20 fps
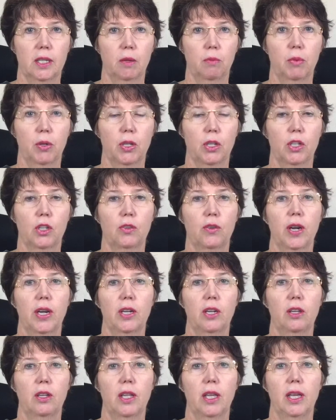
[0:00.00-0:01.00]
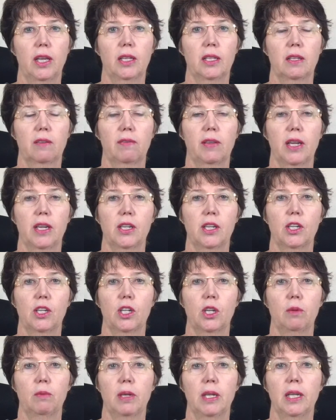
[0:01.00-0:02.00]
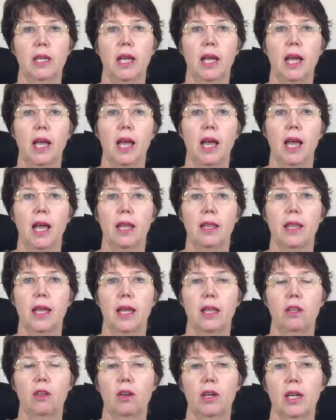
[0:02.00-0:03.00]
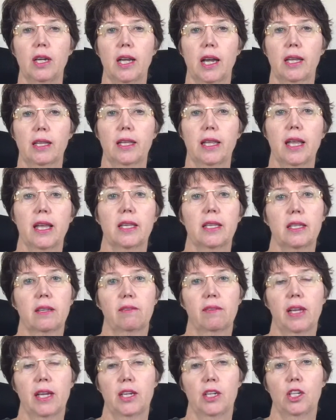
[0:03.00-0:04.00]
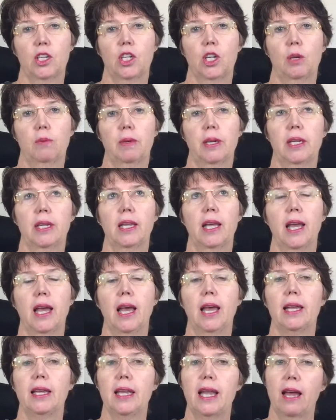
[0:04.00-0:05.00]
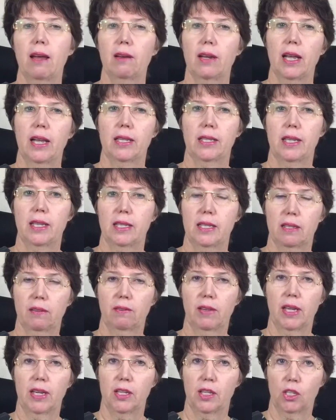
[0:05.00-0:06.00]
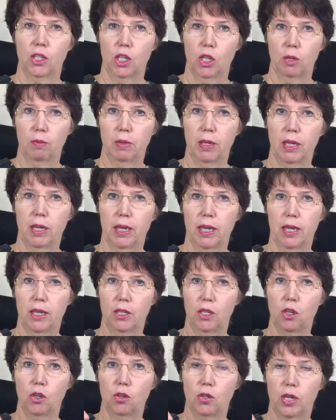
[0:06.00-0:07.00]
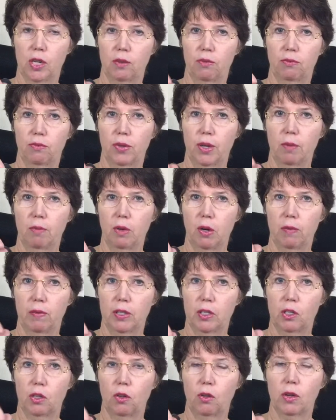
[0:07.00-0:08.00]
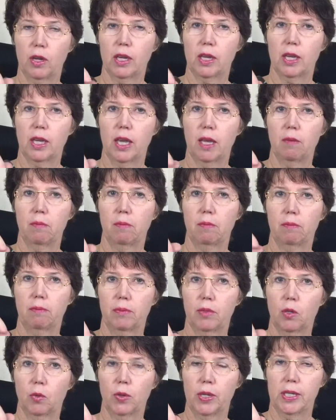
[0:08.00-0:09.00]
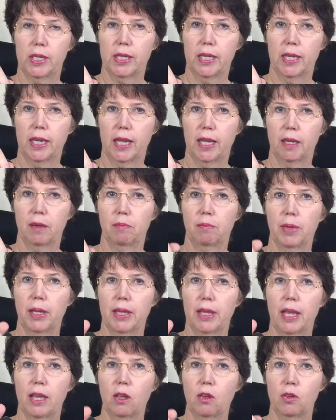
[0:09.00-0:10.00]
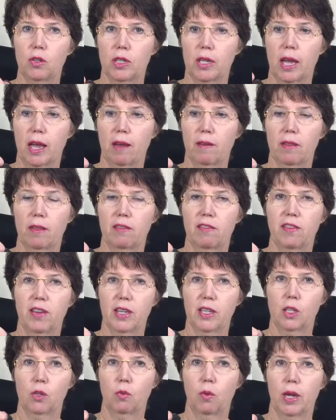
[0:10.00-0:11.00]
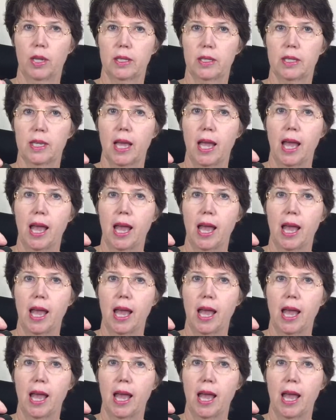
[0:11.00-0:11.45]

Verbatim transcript: to put it straight to the insufflation tubing, then you connect the insufflation tubing. Nowadays, the insufflation tubing is usually free moving, so you can keep twisting it, but they used to have the fixed ones.